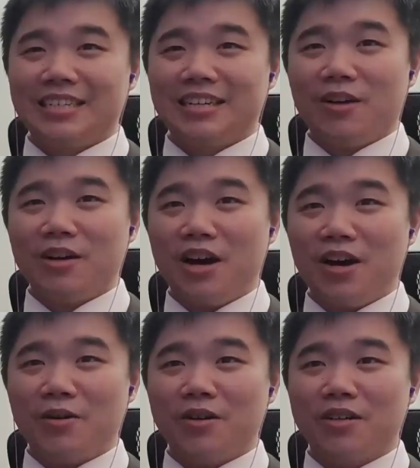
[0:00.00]
Oh
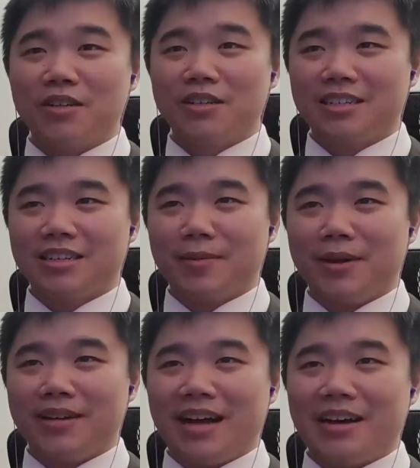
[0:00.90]
no! Come
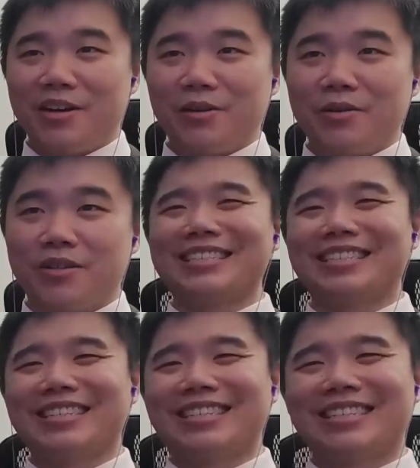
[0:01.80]
on, Otto.
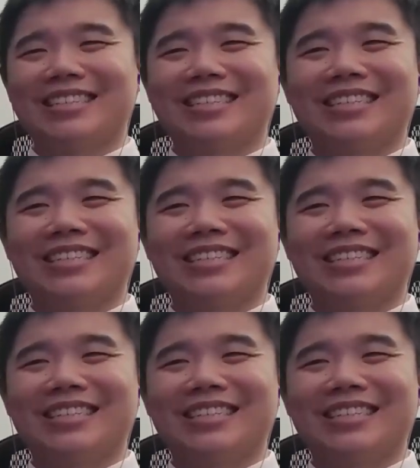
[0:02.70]
Take the stone